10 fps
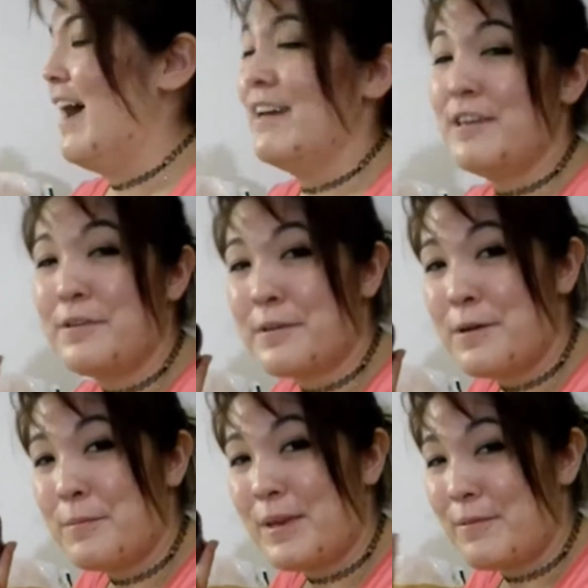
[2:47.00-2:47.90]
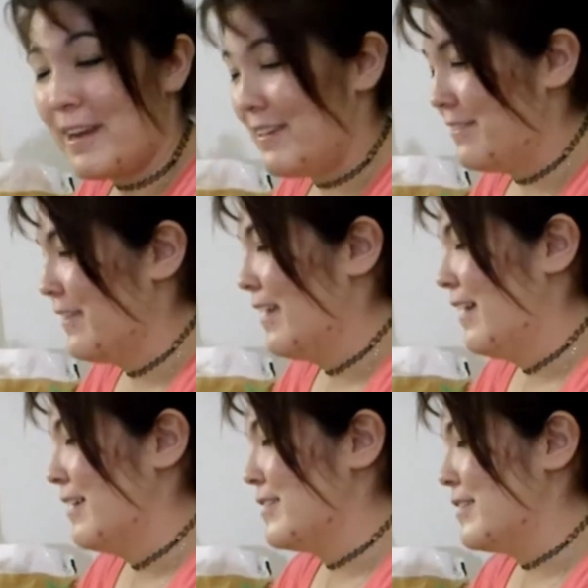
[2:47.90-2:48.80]
I know, go me, right?
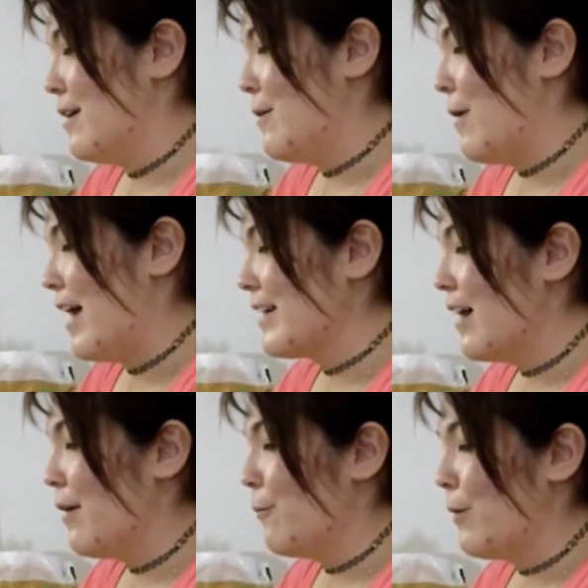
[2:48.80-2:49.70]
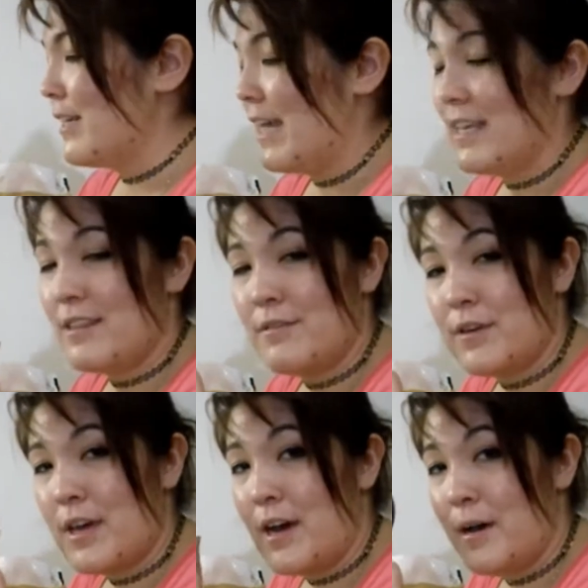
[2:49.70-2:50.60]
So I got 1/8 of
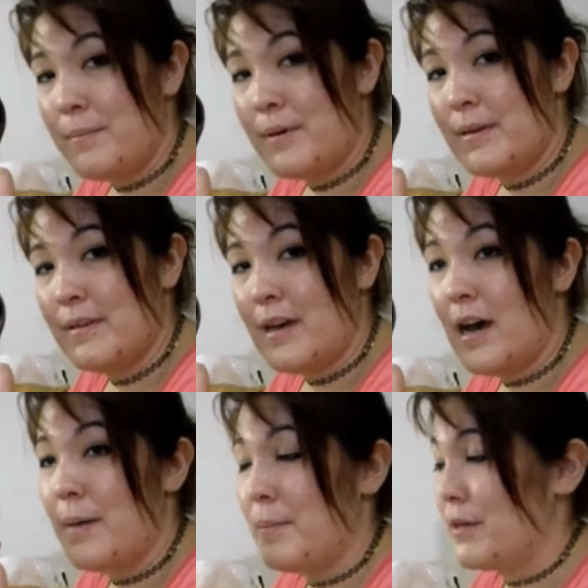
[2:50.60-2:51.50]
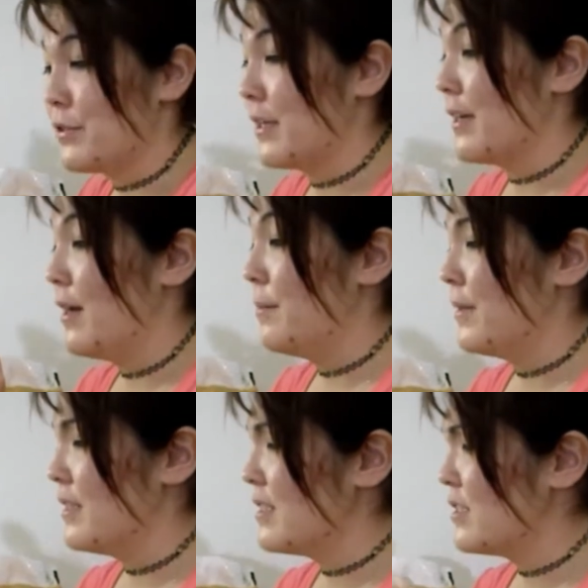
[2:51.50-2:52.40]
a cup, measuring cup,
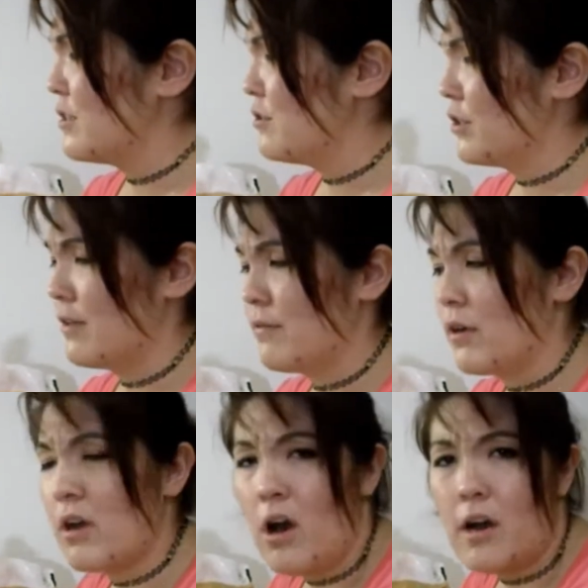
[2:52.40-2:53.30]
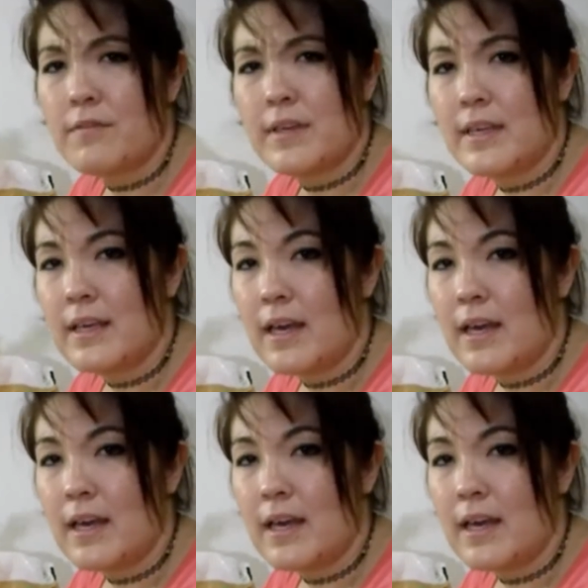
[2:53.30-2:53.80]
and this is usually for coffee.